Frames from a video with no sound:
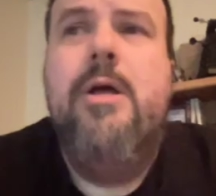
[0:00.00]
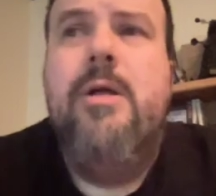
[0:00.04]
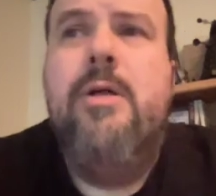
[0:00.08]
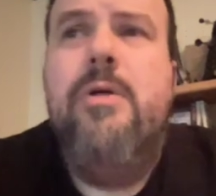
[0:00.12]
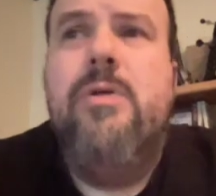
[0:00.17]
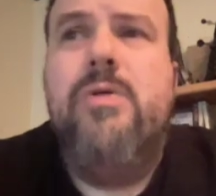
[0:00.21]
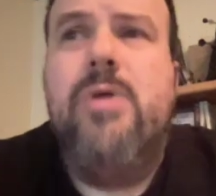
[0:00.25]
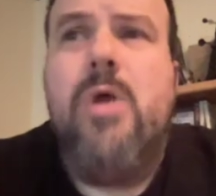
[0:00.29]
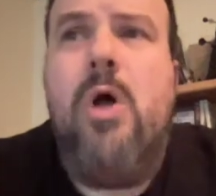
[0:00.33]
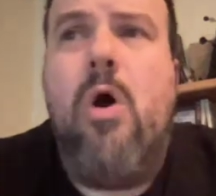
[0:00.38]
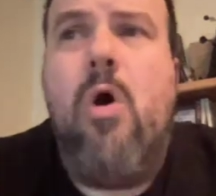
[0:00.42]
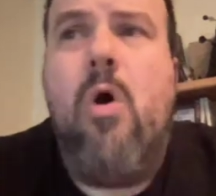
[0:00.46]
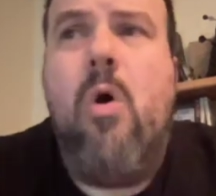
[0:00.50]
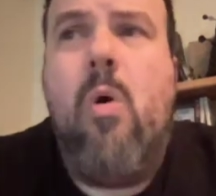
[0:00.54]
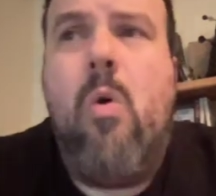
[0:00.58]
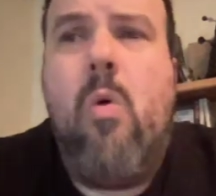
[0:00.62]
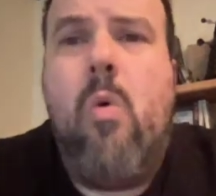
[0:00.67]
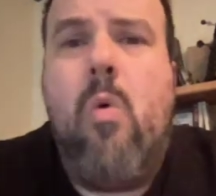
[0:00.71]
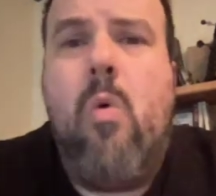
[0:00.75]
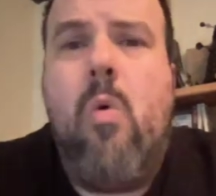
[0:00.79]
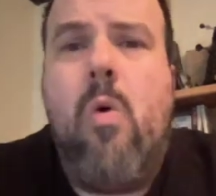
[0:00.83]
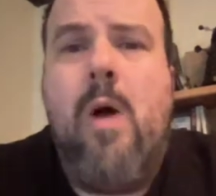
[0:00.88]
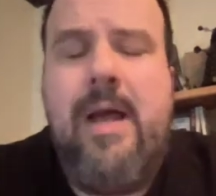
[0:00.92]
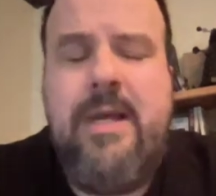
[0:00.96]

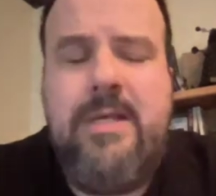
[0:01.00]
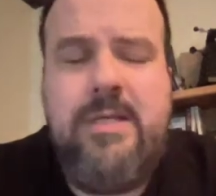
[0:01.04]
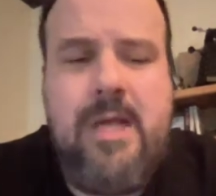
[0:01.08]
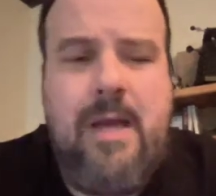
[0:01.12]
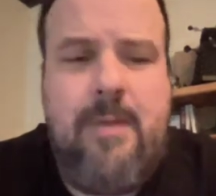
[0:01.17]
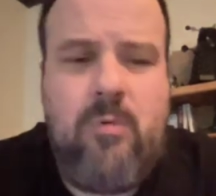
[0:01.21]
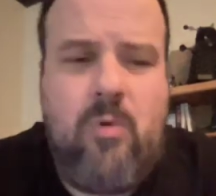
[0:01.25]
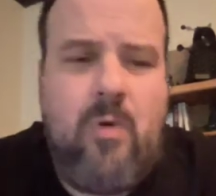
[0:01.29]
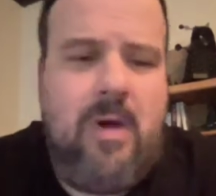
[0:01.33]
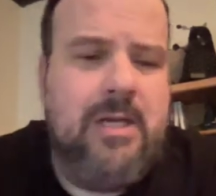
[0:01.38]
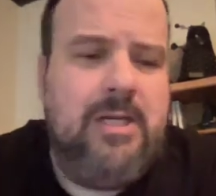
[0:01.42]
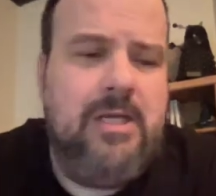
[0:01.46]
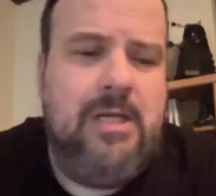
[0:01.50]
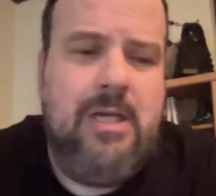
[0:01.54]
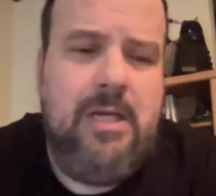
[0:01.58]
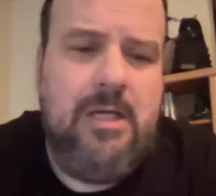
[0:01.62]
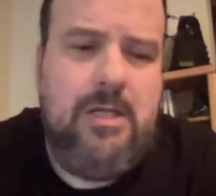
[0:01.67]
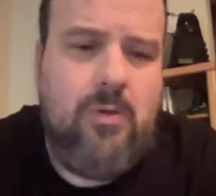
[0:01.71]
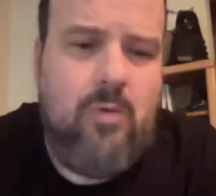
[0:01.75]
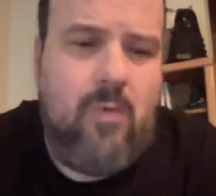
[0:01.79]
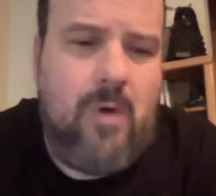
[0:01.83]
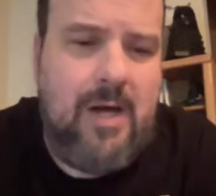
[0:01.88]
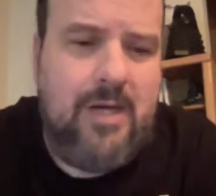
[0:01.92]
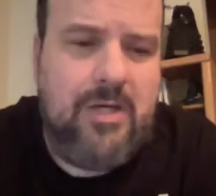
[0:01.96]
So I stopped watching it
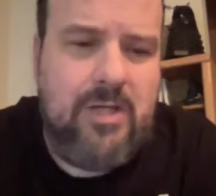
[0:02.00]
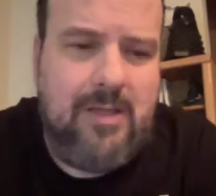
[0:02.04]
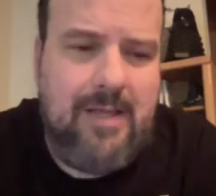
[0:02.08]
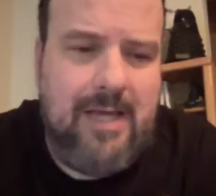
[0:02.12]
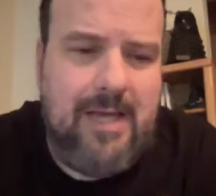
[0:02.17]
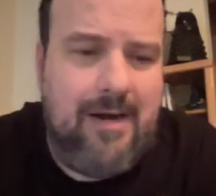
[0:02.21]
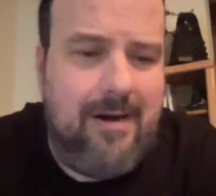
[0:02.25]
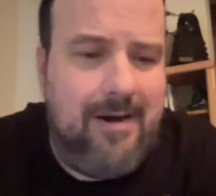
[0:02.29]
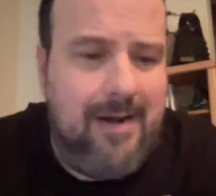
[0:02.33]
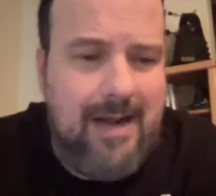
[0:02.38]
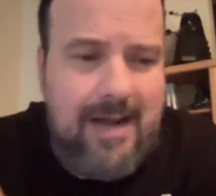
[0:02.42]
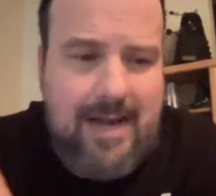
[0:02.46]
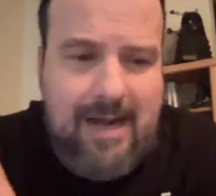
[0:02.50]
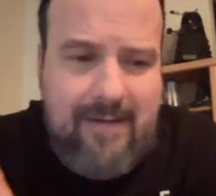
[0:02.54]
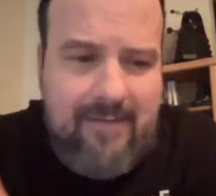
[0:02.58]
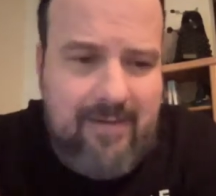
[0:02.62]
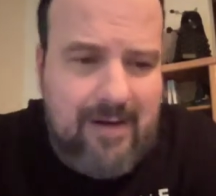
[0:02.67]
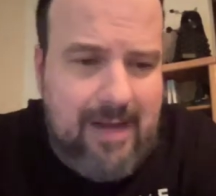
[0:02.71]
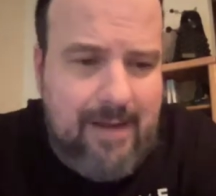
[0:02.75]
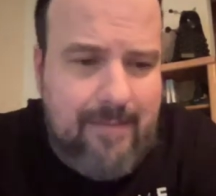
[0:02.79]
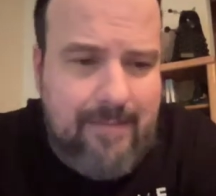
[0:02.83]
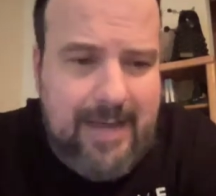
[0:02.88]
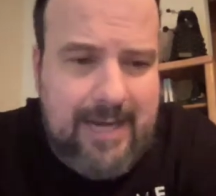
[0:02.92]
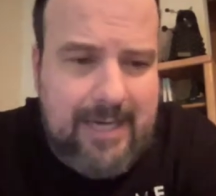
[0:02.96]
to watch it later and I never
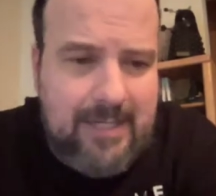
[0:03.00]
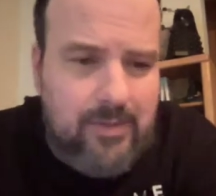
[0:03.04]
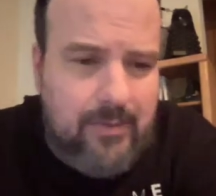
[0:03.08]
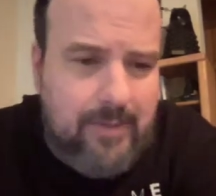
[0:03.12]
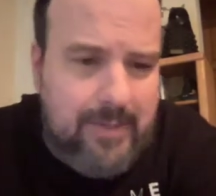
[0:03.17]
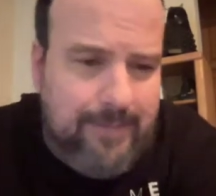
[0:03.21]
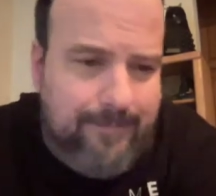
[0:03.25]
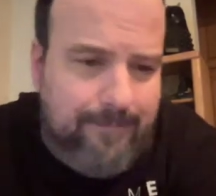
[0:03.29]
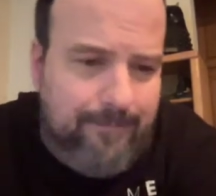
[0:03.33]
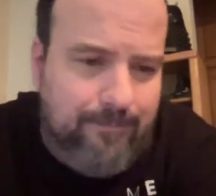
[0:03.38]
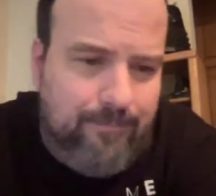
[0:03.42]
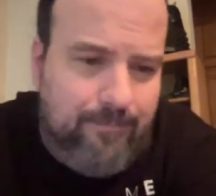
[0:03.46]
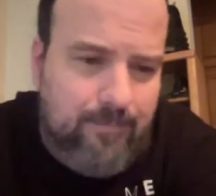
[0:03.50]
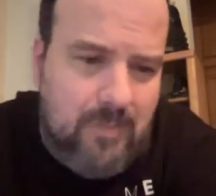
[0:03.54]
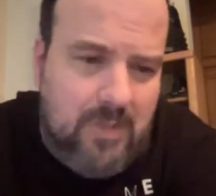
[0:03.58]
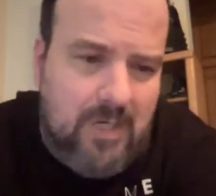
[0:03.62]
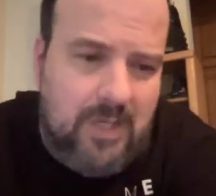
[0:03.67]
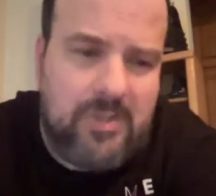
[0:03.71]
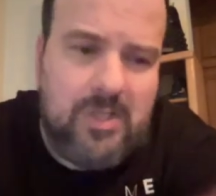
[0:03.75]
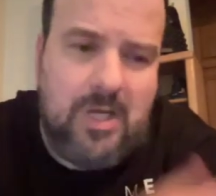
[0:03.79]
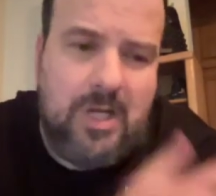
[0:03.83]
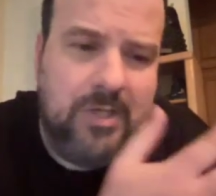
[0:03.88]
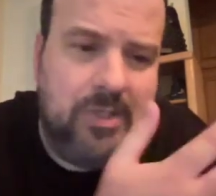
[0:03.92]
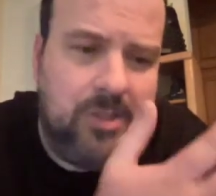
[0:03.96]
got back to it.
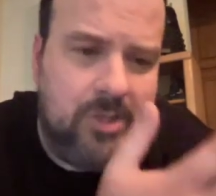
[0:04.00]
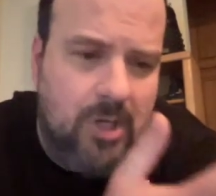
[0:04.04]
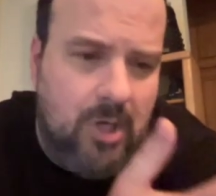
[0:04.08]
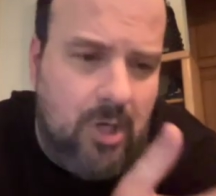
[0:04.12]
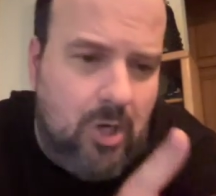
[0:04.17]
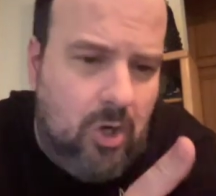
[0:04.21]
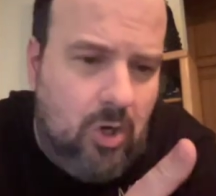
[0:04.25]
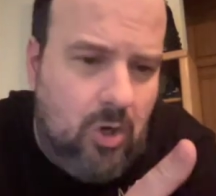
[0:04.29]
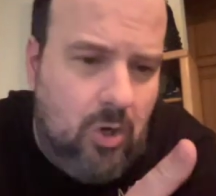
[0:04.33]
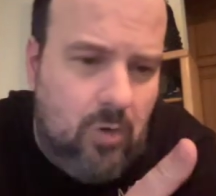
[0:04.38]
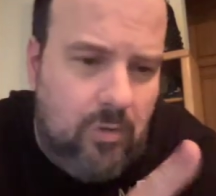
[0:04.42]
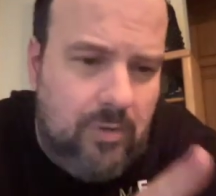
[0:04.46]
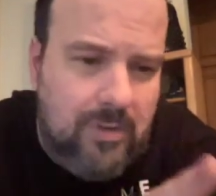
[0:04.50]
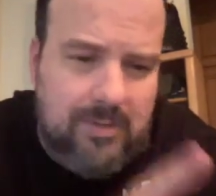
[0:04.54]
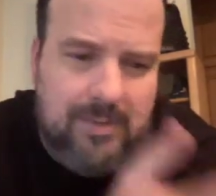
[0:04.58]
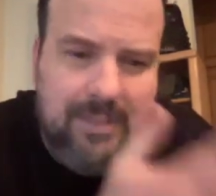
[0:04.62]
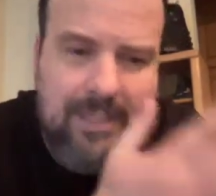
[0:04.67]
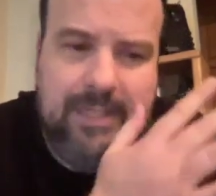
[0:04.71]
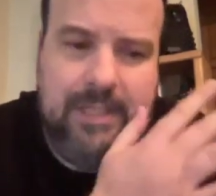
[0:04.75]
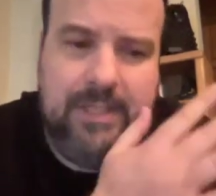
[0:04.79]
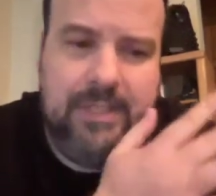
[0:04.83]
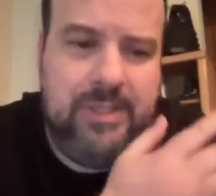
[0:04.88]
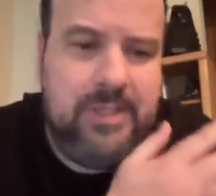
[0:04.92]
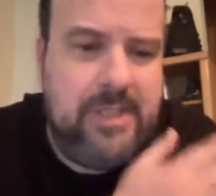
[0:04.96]
There's also
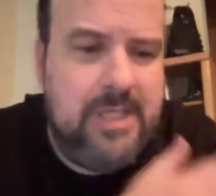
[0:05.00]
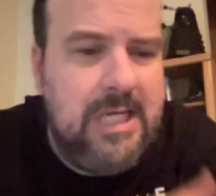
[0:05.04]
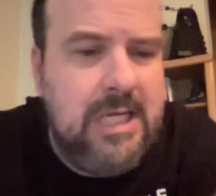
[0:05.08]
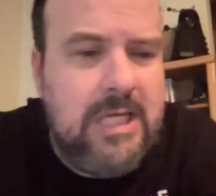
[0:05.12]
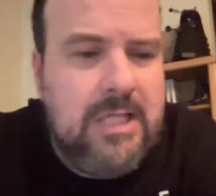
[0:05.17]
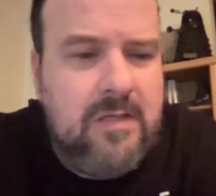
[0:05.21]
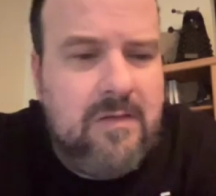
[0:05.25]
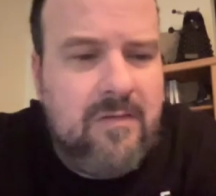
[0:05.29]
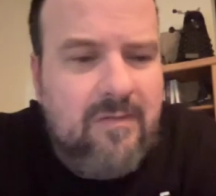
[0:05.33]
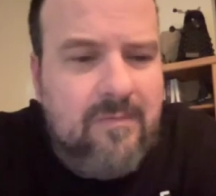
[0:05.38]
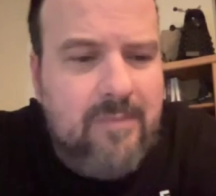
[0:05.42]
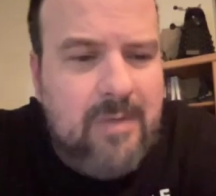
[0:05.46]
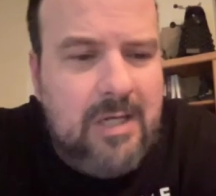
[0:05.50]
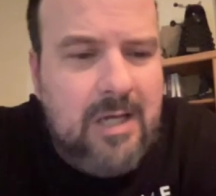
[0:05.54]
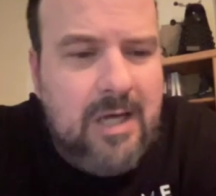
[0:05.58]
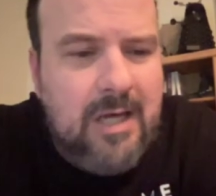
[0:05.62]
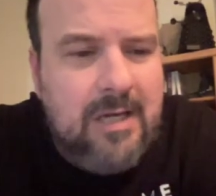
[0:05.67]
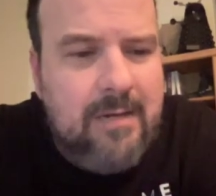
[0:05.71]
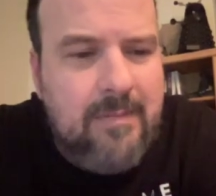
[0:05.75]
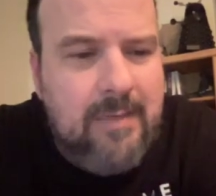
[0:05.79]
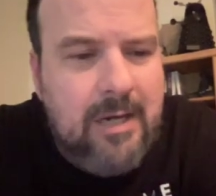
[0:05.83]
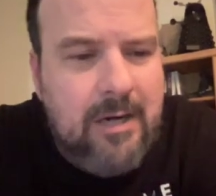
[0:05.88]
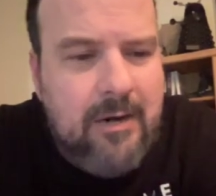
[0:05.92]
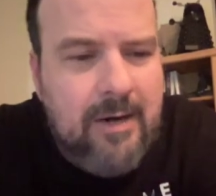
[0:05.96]
deleted scenes from the
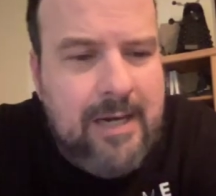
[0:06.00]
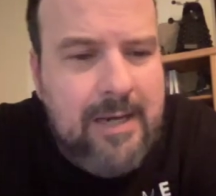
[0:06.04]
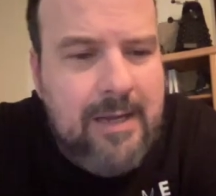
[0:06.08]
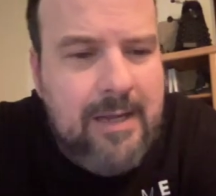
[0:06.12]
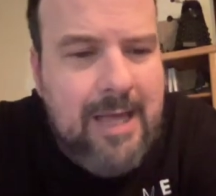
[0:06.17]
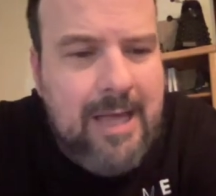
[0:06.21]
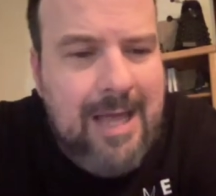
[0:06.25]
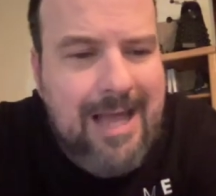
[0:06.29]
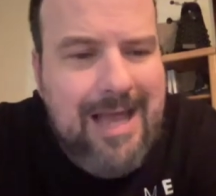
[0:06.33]
documentary.